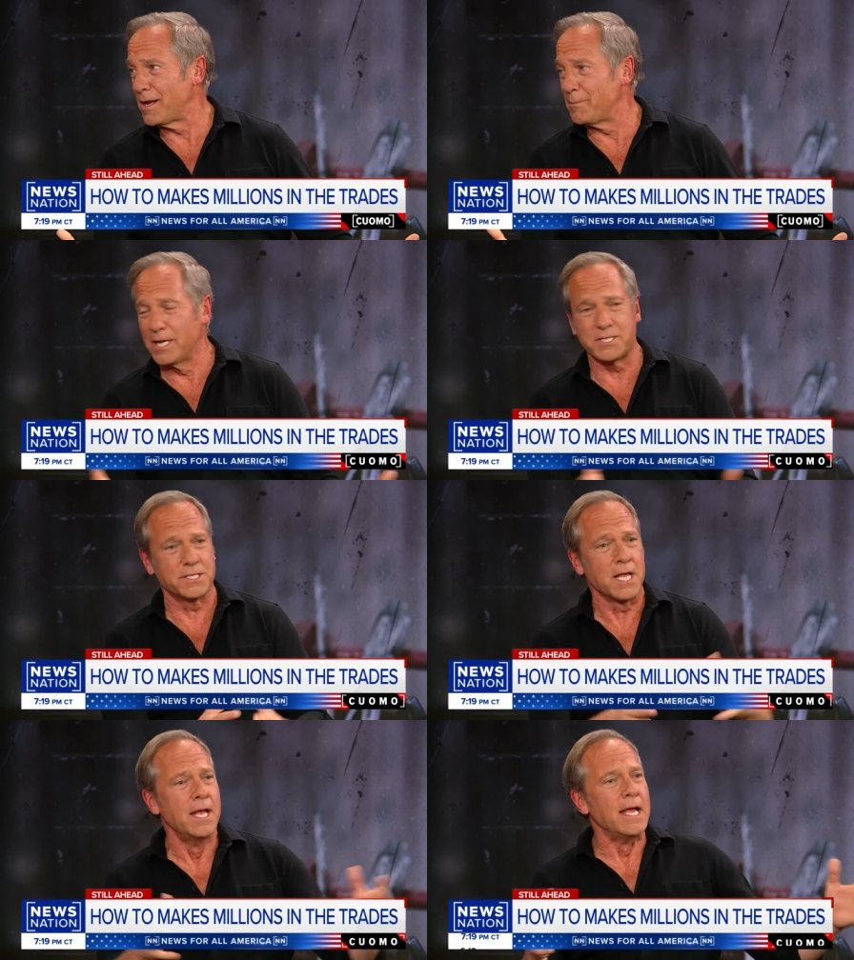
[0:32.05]
I mean, it's
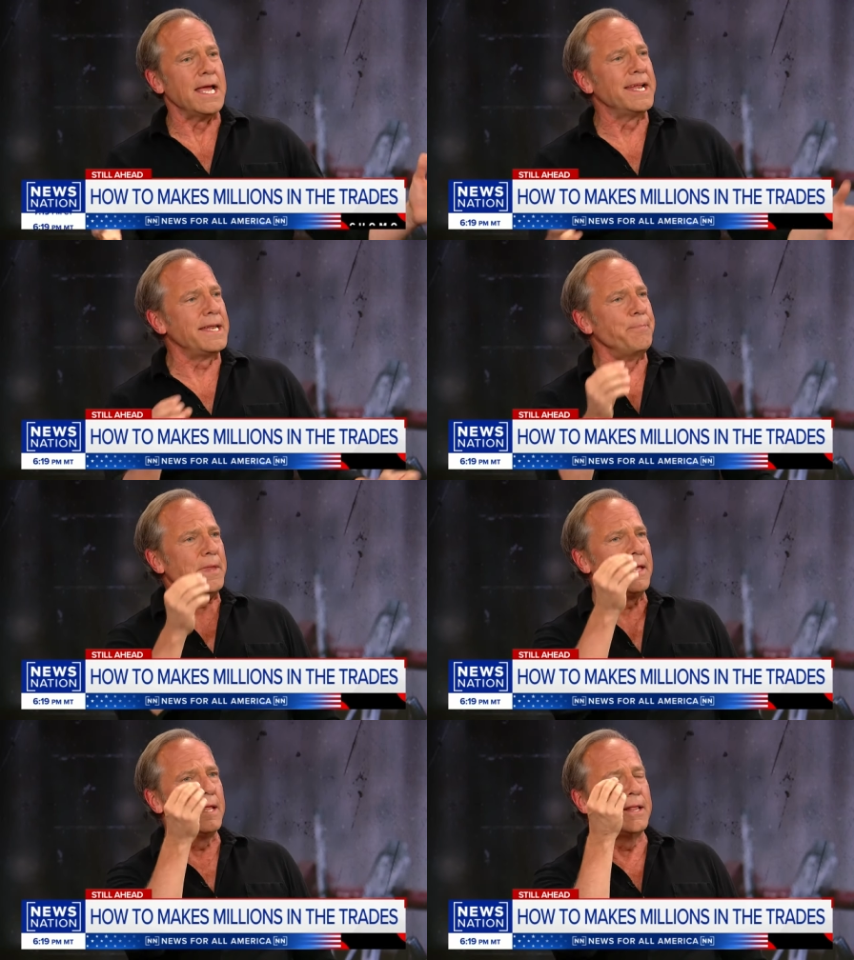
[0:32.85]
just it
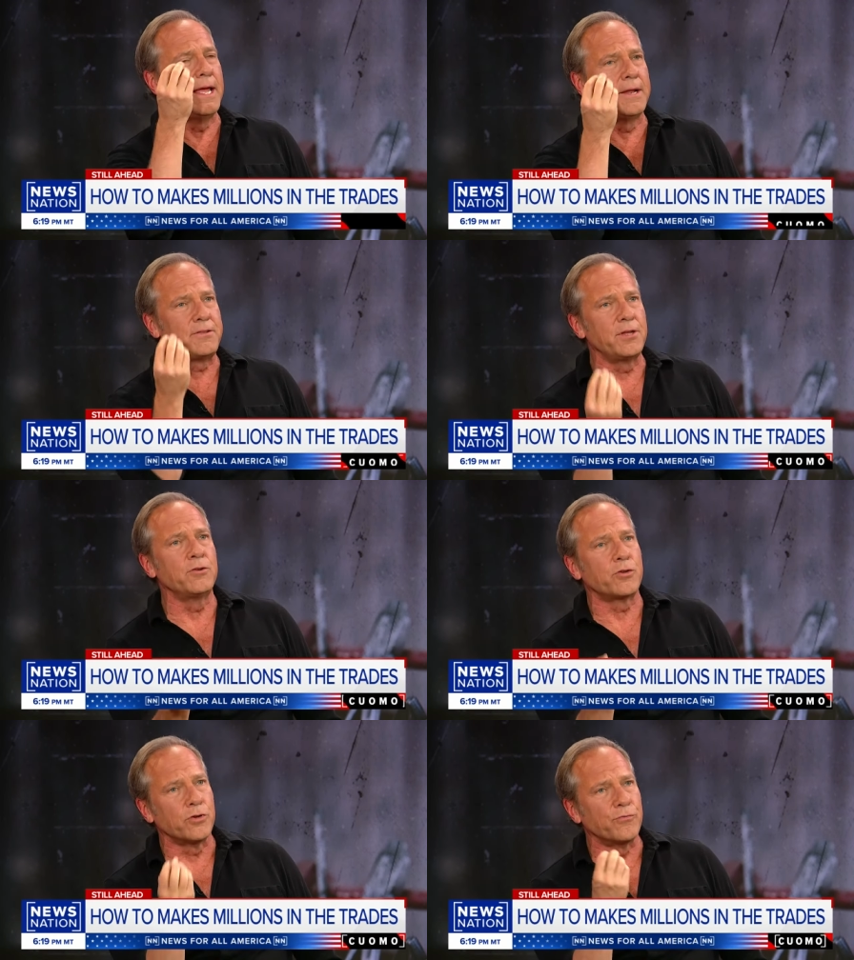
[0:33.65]
it
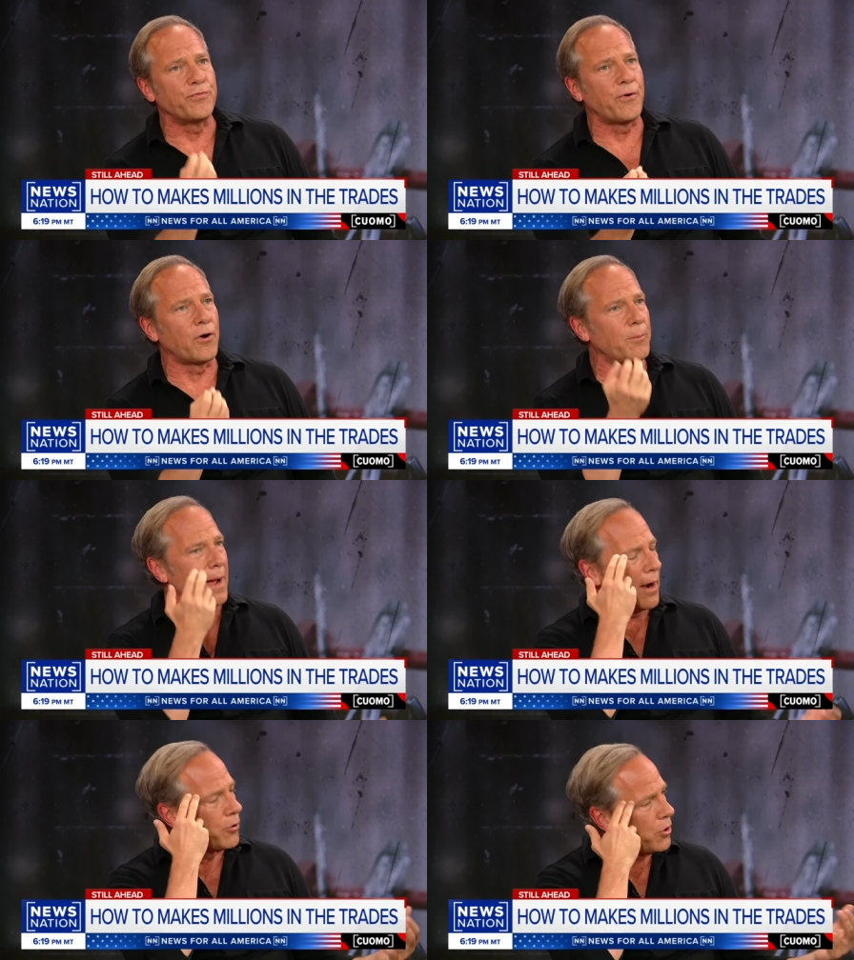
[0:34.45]
didn't confirm our